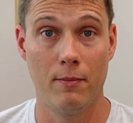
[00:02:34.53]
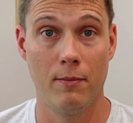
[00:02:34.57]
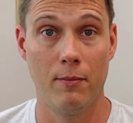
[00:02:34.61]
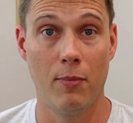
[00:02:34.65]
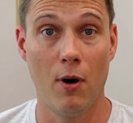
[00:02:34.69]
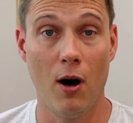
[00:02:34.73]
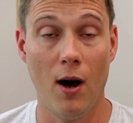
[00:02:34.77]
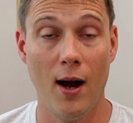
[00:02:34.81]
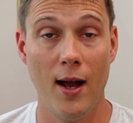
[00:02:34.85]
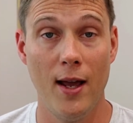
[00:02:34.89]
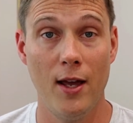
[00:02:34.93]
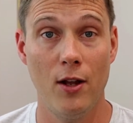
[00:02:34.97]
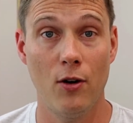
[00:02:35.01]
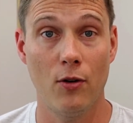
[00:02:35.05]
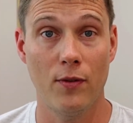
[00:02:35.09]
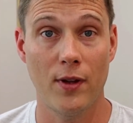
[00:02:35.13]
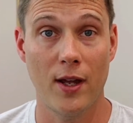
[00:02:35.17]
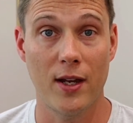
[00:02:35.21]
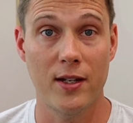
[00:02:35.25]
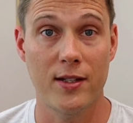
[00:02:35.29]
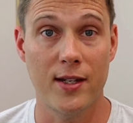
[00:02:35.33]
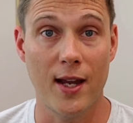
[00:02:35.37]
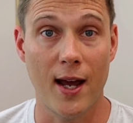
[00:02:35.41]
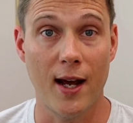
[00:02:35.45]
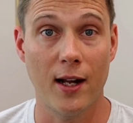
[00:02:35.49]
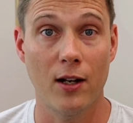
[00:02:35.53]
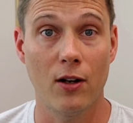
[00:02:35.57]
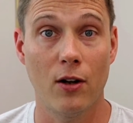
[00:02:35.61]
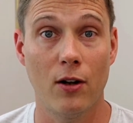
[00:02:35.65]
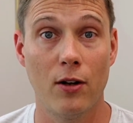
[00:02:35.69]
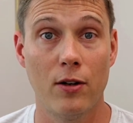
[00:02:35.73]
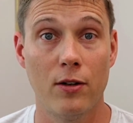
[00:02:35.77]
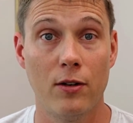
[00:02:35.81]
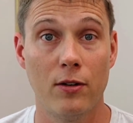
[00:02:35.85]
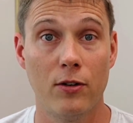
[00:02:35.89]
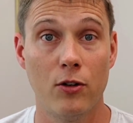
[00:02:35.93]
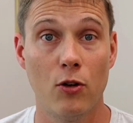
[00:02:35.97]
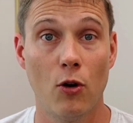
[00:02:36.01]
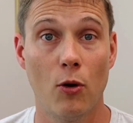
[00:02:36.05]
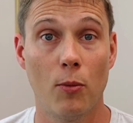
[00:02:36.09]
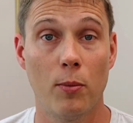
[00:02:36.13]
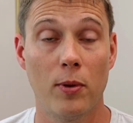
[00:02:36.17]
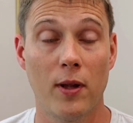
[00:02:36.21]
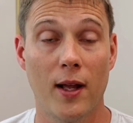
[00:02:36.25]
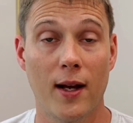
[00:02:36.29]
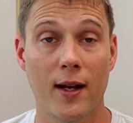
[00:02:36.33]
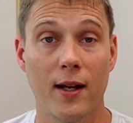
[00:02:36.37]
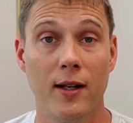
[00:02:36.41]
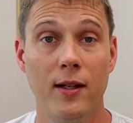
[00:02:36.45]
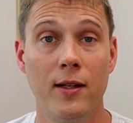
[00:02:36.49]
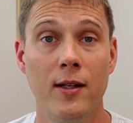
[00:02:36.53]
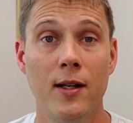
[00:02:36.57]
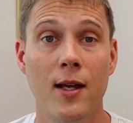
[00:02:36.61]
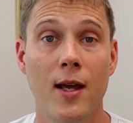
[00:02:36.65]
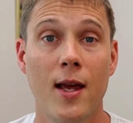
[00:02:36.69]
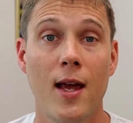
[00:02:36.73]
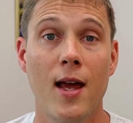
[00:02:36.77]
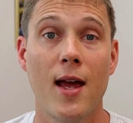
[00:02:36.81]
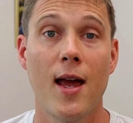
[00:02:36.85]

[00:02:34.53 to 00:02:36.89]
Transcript: buy it or they download your plugin,